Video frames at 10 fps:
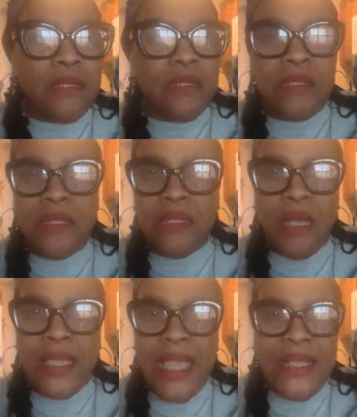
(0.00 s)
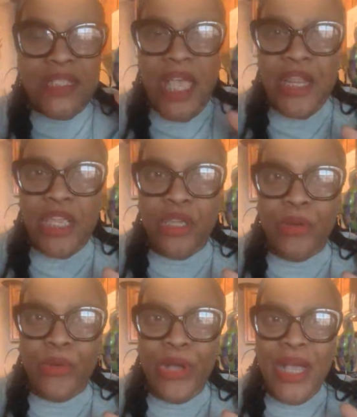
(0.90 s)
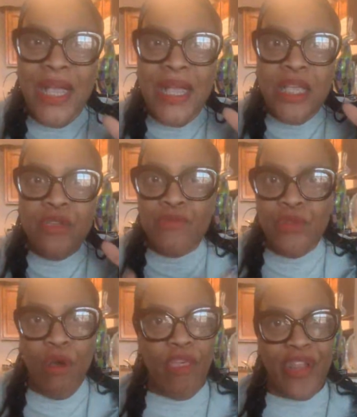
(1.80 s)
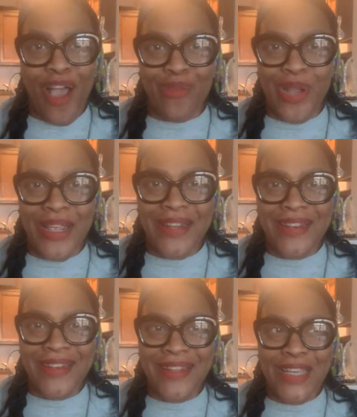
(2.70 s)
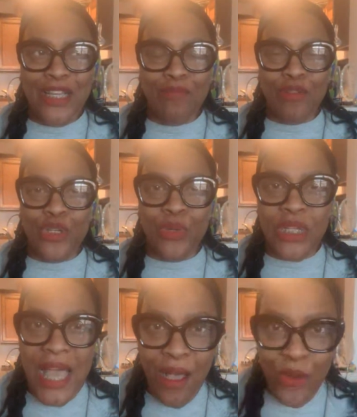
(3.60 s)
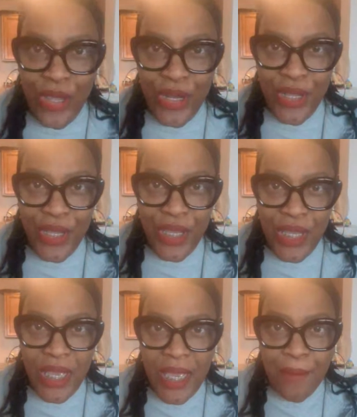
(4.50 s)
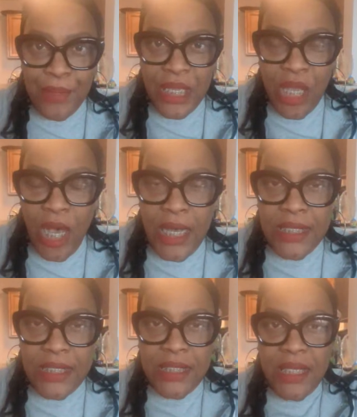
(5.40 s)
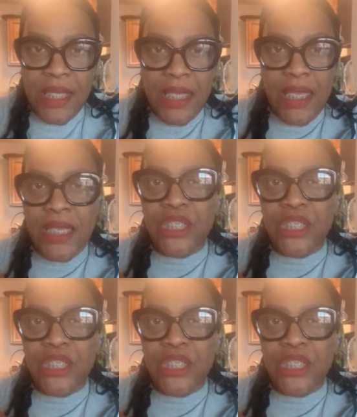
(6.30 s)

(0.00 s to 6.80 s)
gaslighting you, you know they're not right, but you allow it because it's a